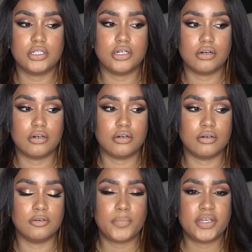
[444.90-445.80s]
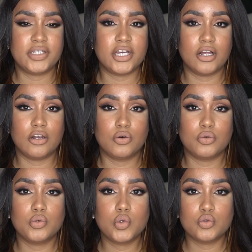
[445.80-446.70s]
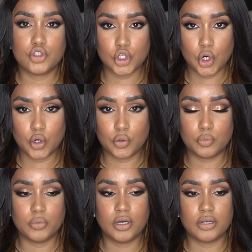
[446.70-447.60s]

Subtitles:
a yellow tone